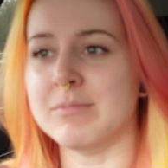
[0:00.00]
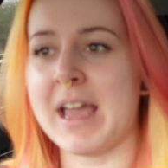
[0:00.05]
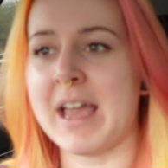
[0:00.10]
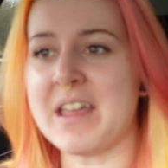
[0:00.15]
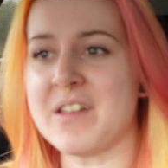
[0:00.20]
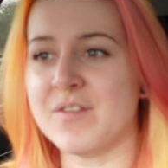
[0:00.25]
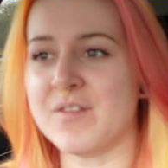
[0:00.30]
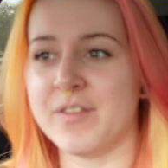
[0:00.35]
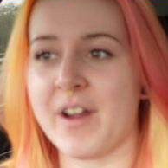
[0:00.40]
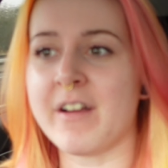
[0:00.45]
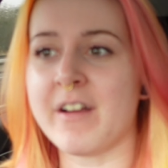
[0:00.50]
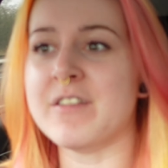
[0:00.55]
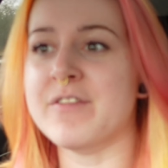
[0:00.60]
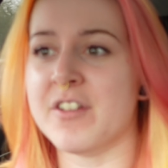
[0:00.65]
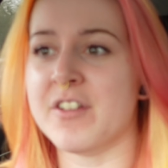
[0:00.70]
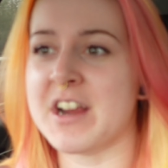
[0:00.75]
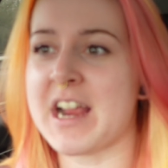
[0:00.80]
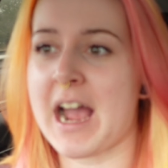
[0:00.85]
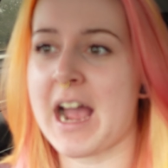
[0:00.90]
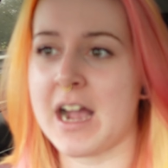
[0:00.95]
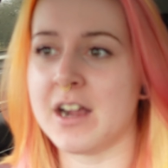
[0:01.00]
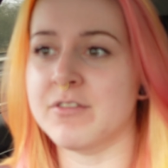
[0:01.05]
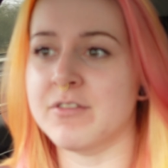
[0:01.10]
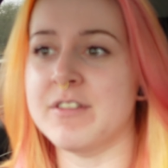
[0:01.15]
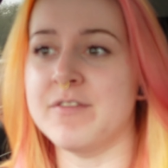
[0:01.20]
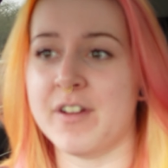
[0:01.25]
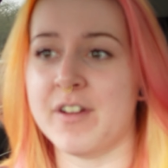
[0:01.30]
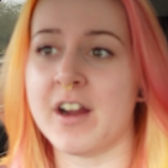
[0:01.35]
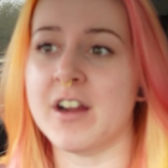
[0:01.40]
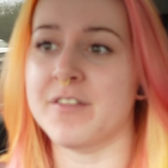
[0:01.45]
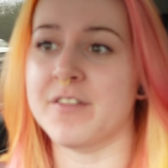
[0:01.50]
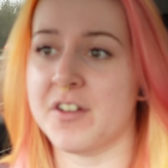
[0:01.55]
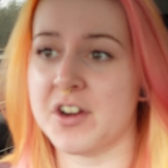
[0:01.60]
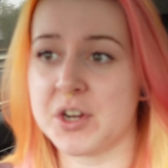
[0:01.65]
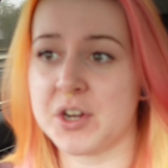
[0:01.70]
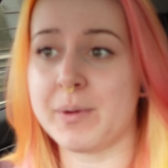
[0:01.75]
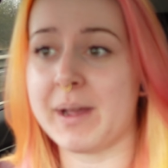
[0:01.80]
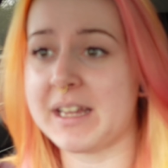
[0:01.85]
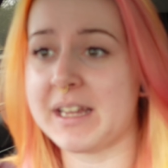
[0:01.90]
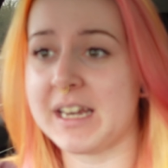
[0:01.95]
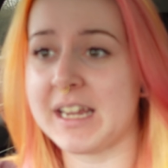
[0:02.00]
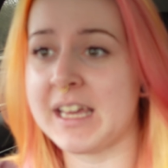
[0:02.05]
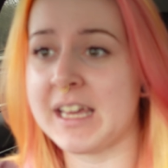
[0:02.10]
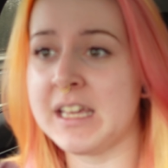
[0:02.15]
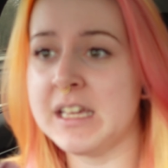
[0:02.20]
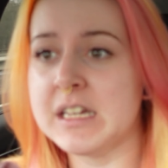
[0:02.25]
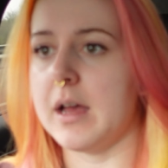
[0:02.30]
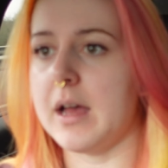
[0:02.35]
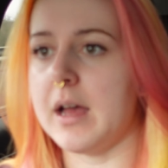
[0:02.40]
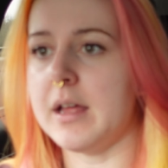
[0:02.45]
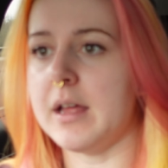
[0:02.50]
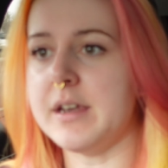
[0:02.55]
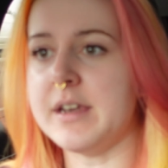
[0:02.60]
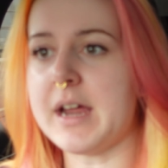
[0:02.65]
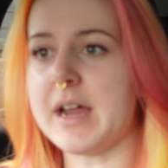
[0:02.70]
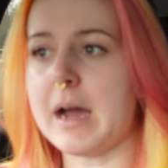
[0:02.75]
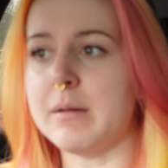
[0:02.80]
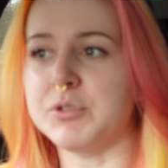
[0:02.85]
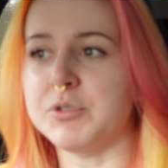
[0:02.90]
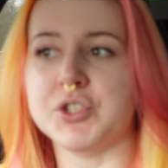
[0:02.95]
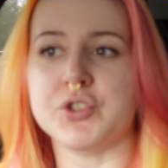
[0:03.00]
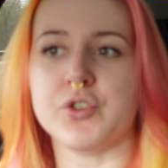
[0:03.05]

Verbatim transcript: I'm getting very, very angry very, very quickly, and I'm